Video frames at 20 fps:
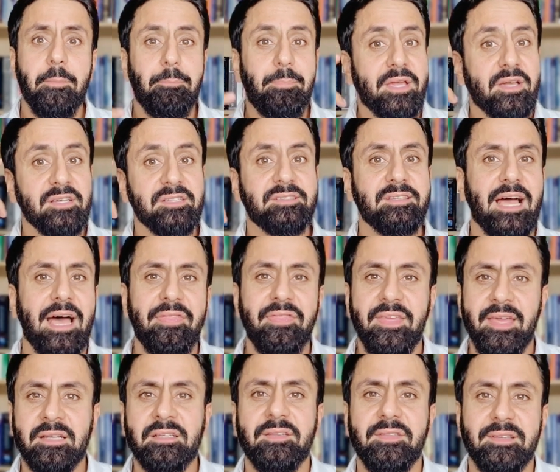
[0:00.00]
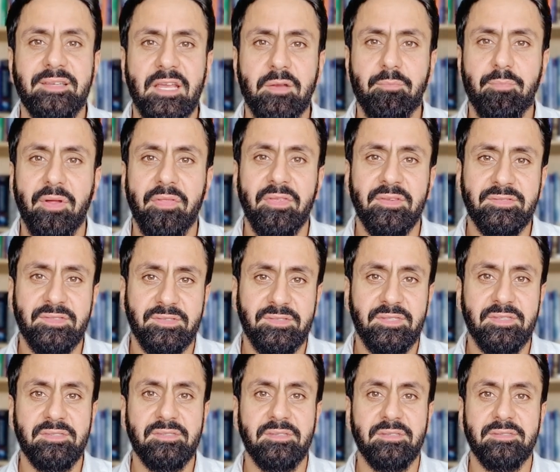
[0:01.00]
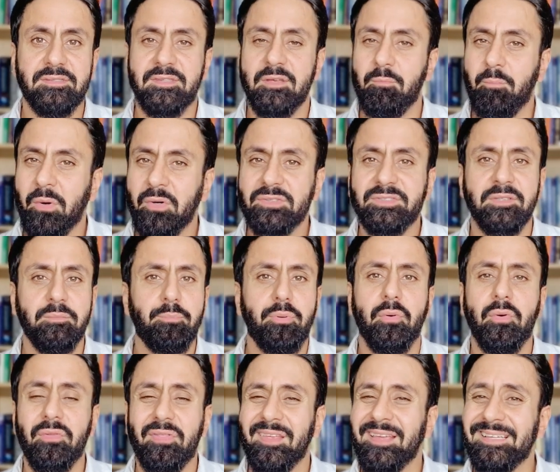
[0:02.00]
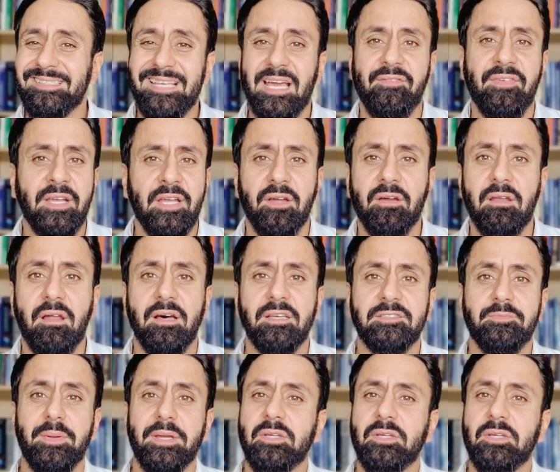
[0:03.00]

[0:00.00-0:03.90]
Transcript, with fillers: because at the end of the day, brothers and sisters, the most important thing is having ikhlas,